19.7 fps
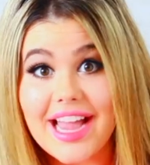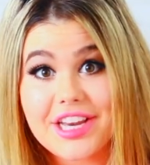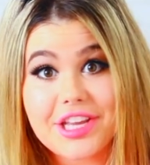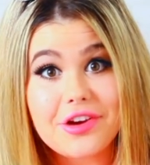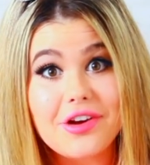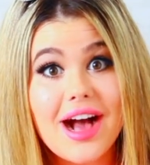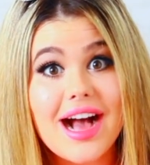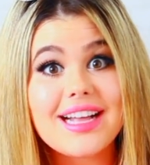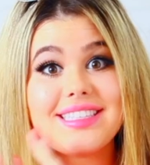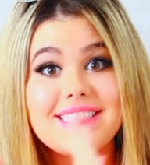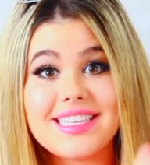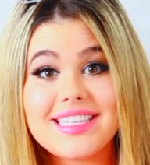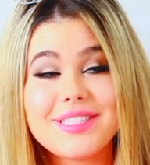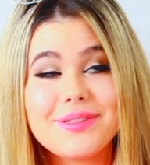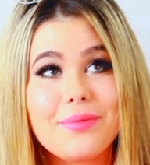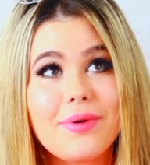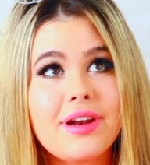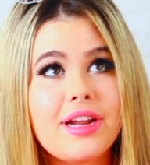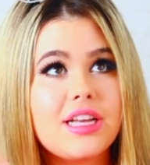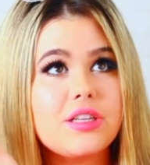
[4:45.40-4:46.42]
And you guys,
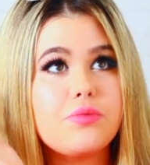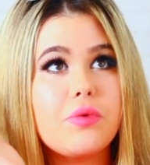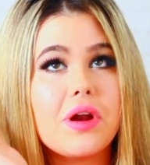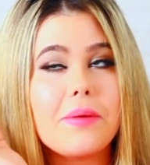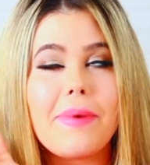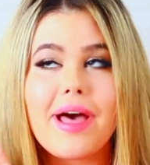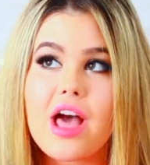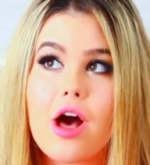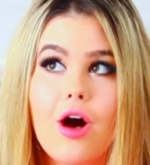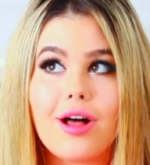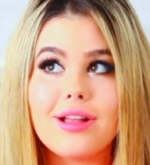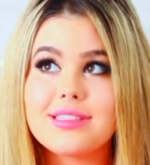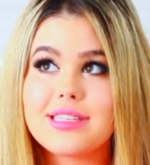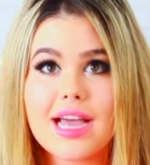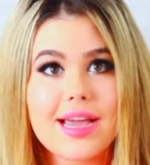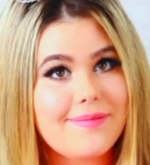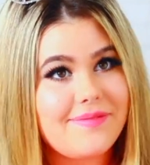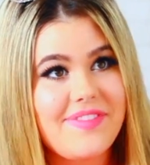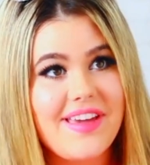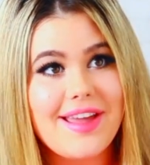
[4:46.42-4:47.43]
this one is one of my
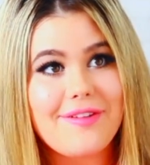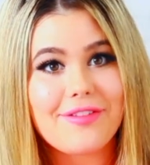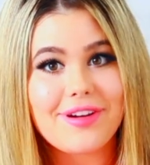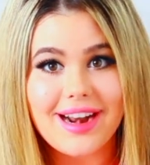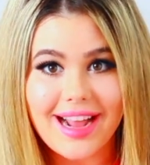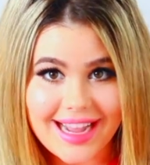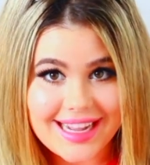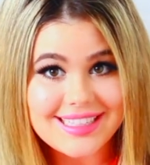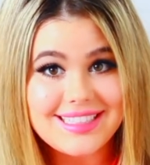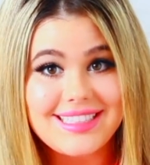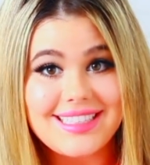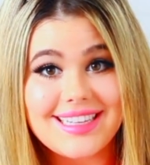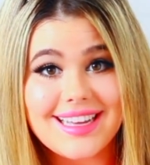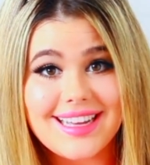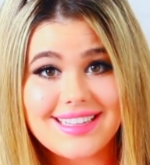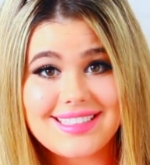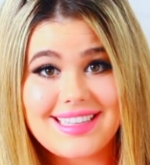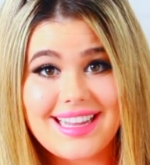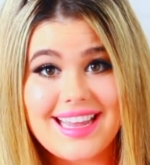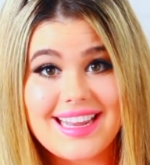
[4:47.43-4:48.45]
all-time favorite
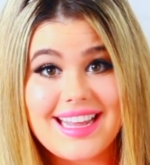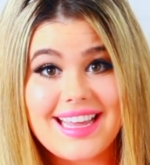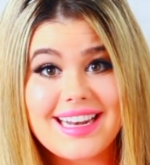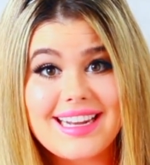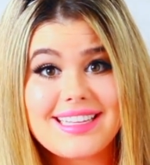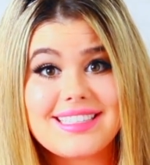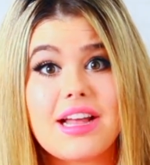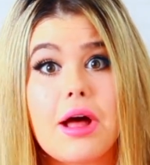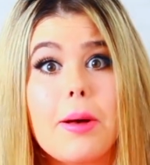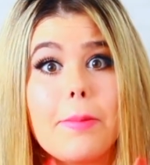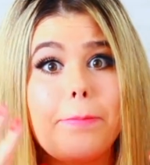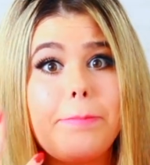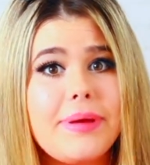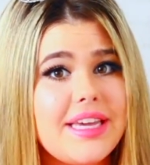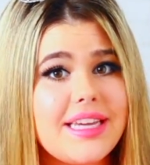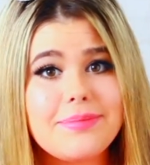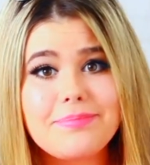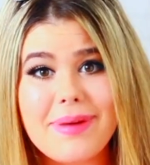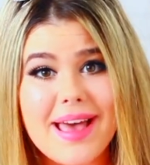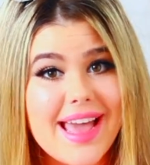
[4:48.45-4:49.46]
ideas, and it is a
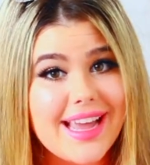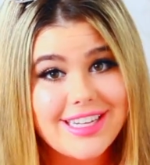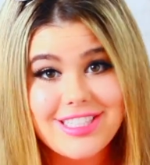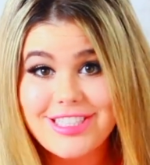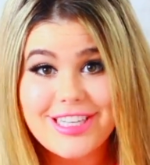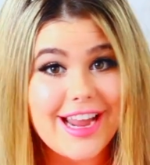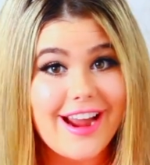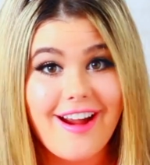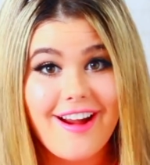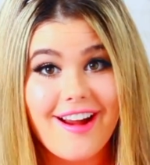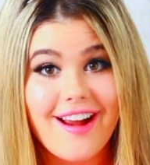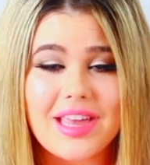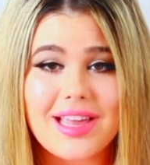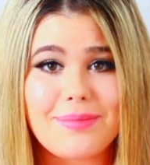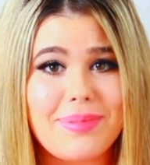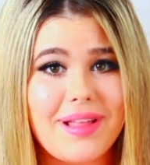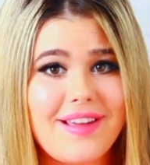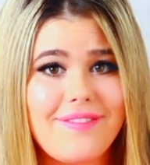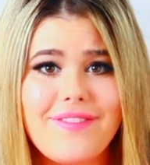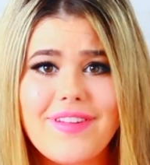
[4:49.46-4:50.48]
beanbag chair. They
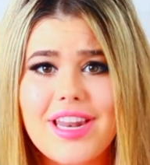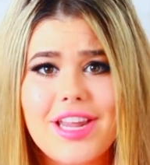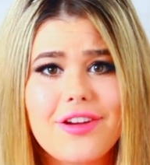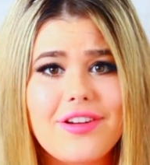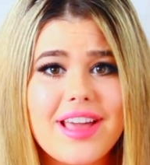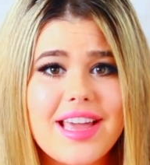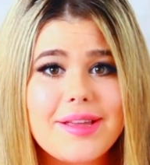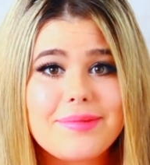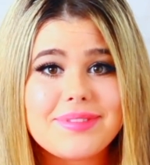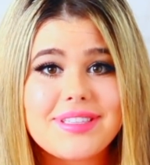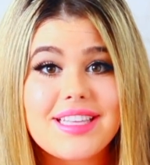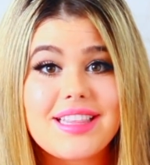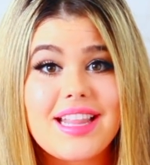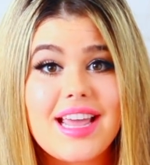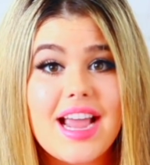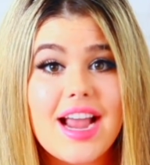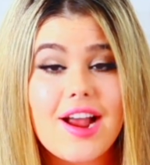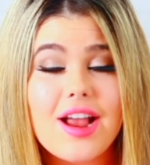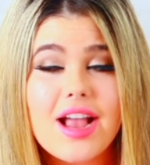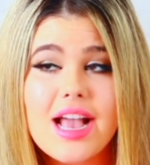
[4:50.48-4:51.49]
can play video games in
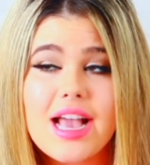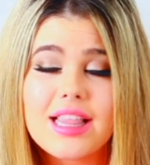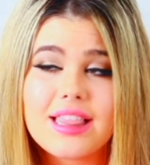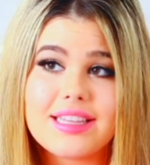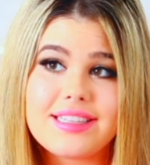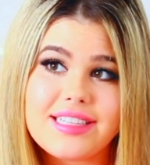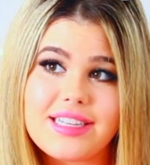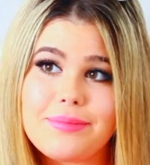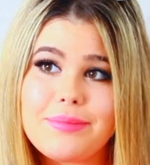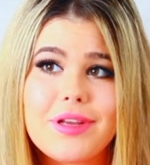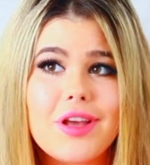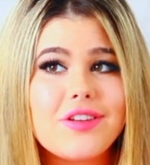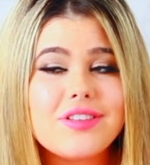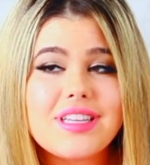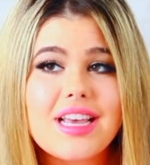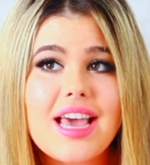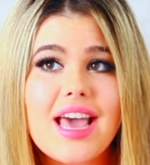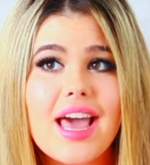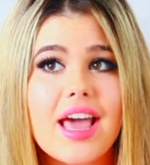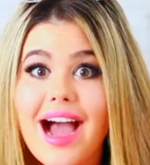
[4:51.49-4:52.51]
there, listen to
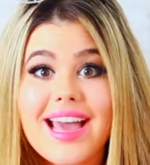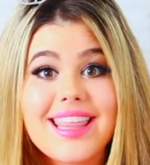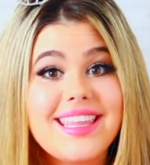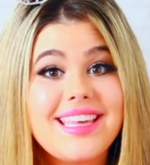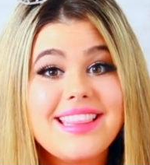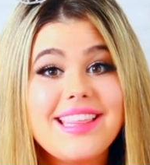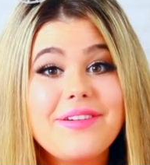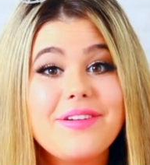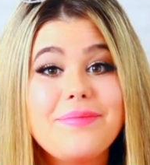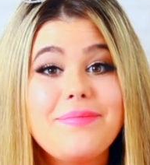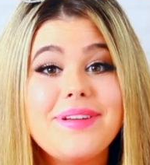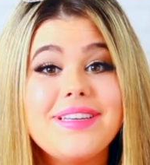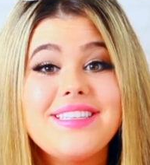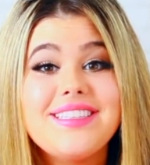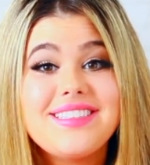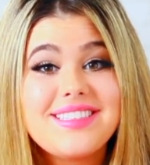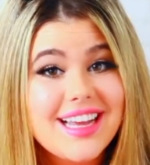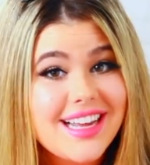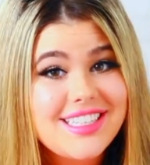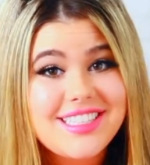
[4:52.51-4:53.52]
music. I think that would be
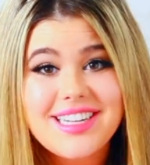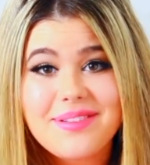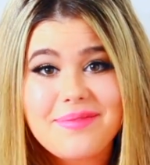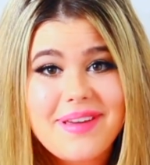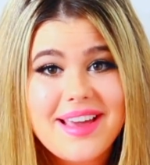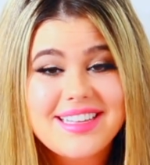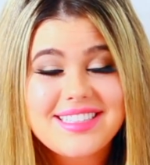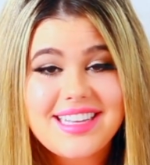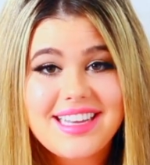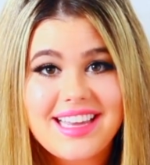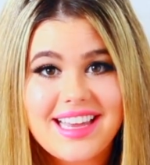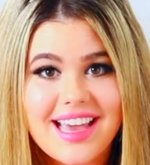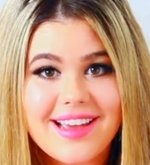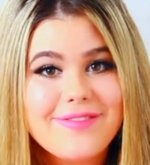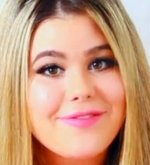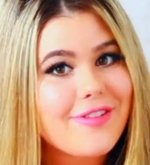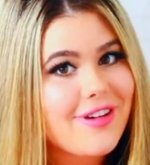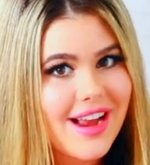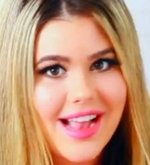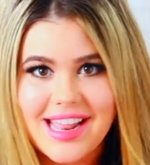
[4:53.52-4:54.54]
such an amazing
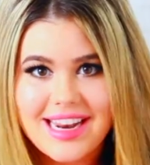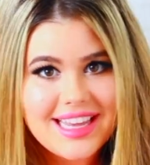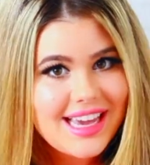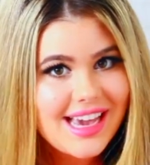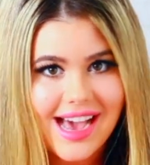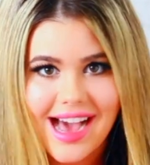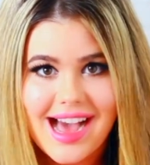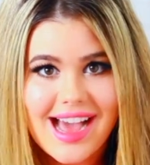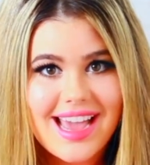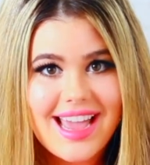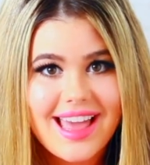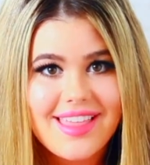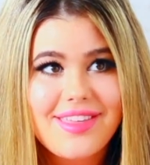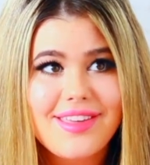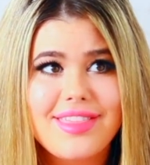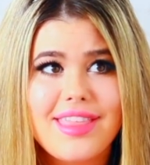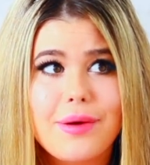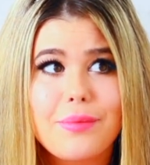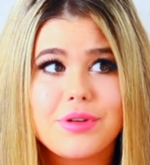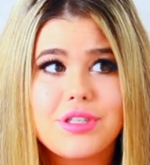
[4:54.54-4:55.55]
gift for any guy. I
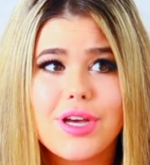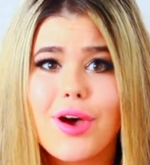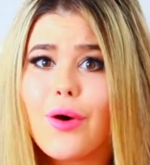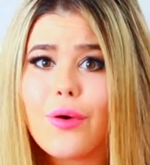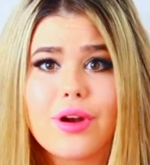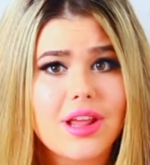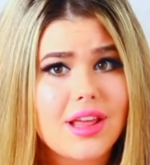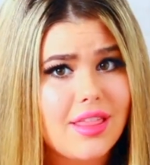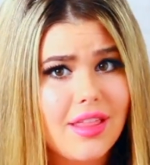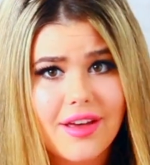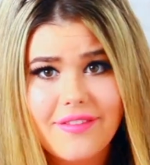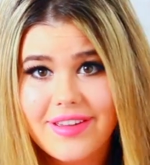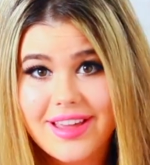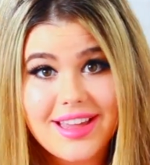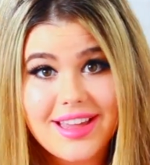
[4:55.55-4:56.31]
think they would totally love